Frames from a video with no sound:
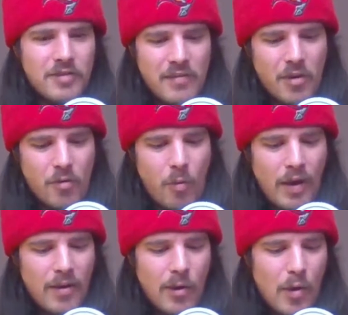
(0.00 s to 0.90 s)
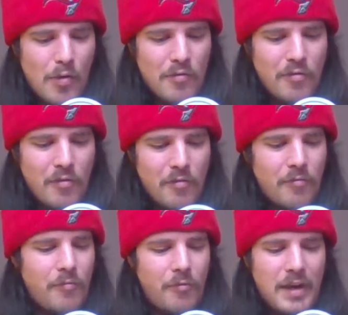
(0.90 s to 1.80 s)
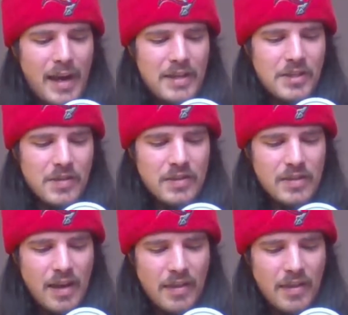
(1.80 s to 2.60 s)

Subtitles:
They've got quite a lot of free agents.